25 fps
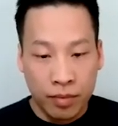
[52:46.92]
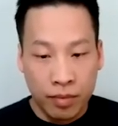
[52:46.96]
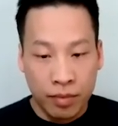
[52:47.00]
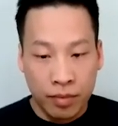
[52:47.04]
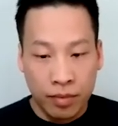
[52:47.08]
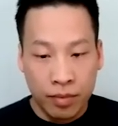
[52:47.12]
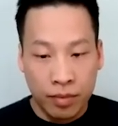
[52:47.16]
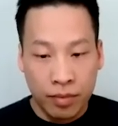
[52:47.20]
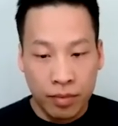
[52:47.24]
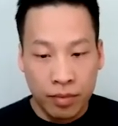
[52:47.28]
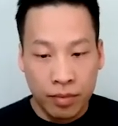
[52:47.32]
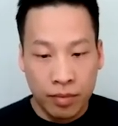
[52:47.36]

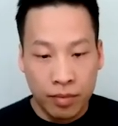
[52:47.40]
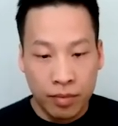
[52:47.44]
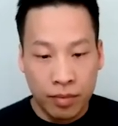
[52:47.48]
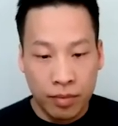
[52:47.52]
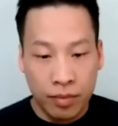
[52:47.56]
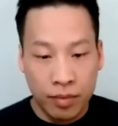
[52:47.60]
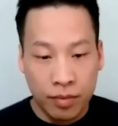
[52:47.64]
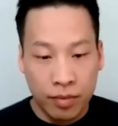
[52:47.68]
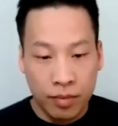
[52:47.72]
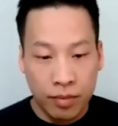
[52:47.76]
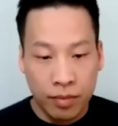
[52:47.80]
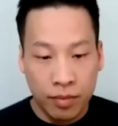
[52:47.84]

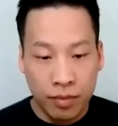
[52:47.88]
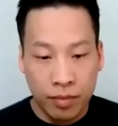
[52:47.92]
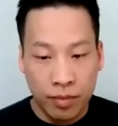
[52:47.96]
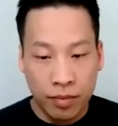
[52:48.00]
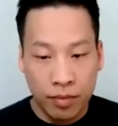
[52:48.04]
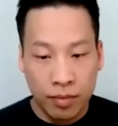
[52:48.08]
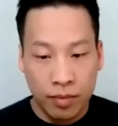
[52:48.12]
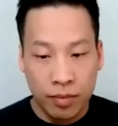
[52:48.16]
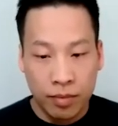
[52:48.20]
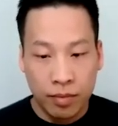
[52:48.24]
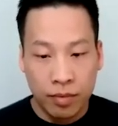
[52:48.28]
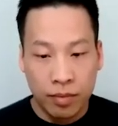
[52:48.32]

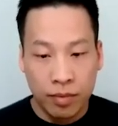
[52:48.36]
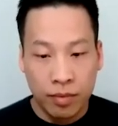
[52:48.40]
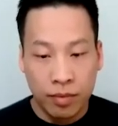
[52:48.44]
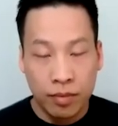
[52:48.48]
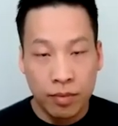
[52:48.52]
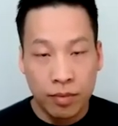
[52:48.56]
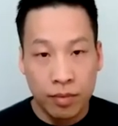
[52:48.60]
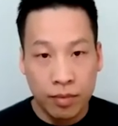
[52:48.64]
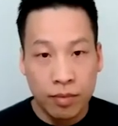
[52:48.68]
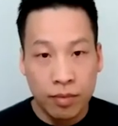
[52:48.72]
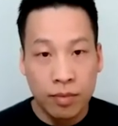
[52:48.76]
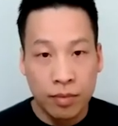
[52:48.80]

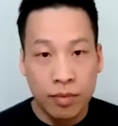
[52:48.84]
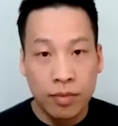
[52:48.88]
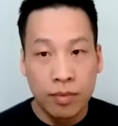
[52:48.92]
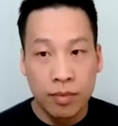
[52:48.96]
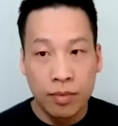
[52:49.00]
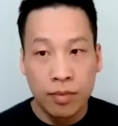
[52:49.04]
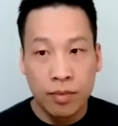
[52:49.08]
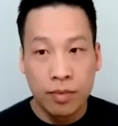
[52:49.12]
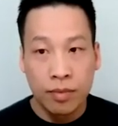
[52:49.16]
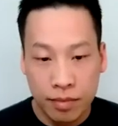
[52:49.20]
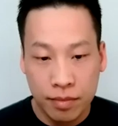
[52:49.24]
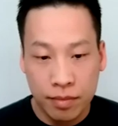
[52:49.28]

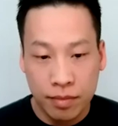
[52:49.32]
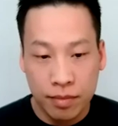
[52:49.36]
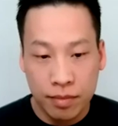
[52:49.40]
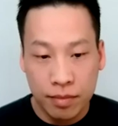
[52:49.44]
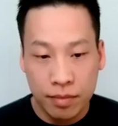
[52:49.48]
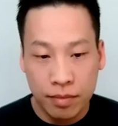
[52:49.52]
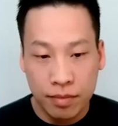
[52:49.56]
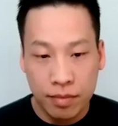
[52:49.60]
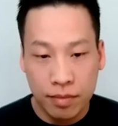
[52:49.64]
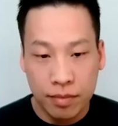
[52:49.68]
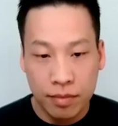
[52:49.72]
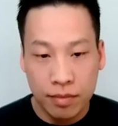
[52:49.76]

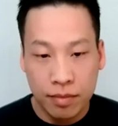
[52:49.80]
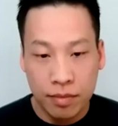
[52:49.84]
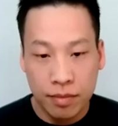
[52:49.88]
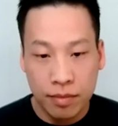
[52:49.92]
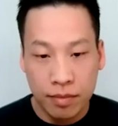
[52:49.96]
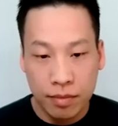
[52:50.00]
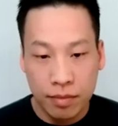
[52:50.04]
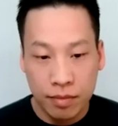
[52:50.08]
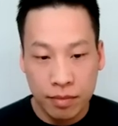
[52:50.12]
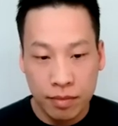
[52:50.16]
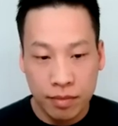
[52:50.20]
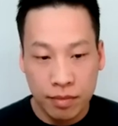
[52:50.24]

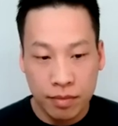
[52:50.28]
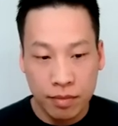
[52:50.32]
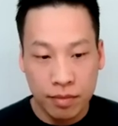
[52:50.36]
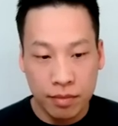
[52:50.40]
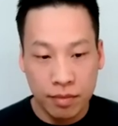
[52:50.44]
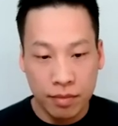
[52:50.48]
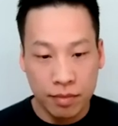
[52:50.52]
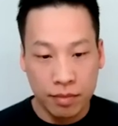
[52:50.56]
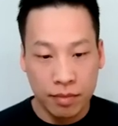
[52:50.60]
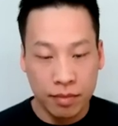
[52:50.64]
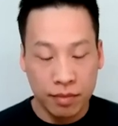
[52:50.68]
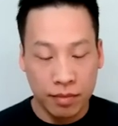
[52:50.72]

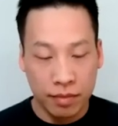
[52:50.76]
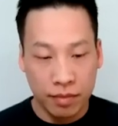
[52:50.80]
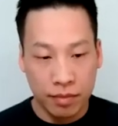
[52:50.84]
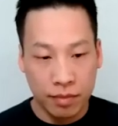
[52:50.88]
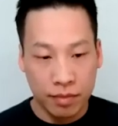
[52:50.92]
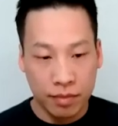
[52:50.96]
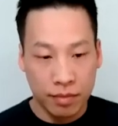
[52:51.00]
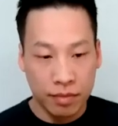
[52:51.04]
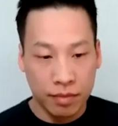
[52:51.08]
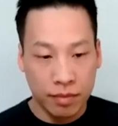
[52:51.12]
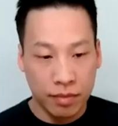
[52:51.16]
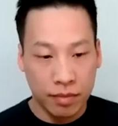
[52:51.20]

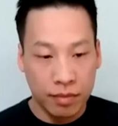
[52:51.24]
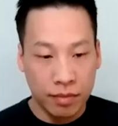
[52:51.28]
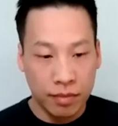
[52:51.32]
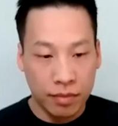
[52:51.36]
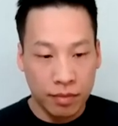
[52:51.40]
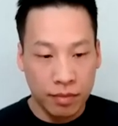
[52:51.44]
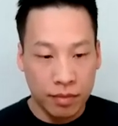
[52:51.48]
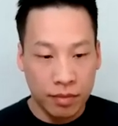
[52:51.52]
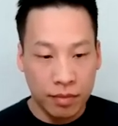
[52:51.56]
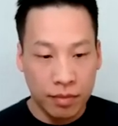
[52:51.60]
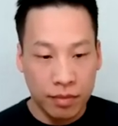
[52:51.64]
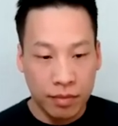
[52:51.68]

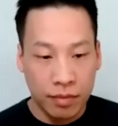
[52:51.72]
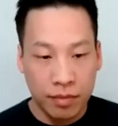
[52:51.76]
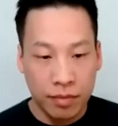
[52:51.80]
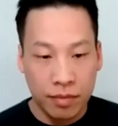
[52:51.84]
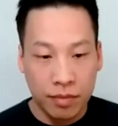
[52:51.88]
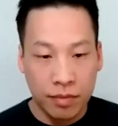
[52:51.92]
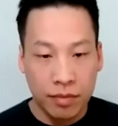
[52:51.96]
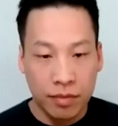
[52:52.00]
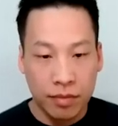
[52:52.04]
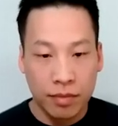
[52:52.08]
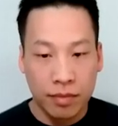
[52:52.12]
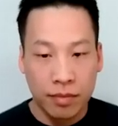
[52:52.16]

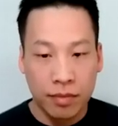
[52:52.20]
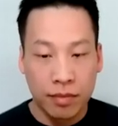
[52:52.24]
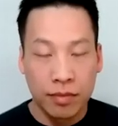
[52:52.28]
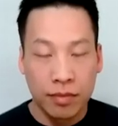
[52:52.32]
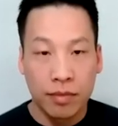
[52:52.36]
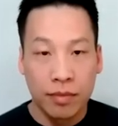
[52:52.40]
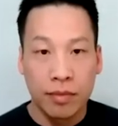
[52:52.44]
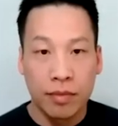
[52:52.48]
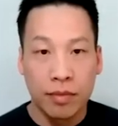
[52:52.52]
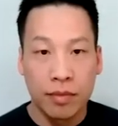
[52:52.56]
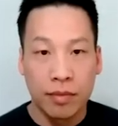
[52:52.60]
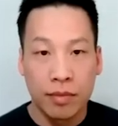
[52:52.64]

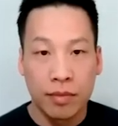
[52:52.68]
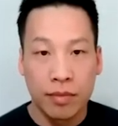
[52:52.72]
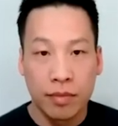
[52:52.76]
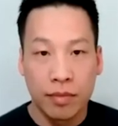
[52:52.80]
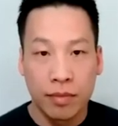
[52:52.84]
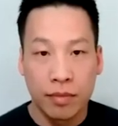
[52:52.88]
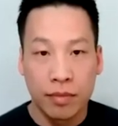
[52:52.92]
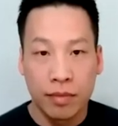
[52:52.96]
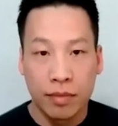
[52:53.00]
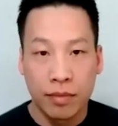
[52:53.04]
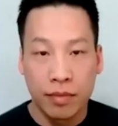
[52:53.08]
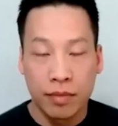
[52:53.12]

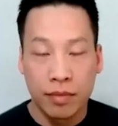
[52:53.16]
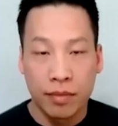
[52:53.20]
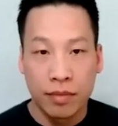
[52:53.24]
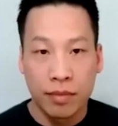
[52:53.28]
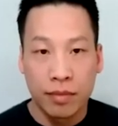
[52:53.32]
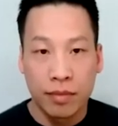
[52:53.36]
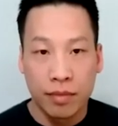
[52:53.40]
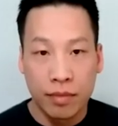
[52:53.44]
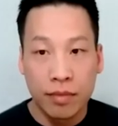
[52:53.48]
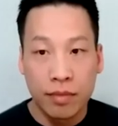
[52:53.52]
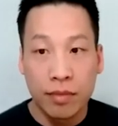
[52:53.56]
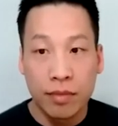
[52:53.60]

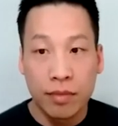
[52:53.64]
(silent)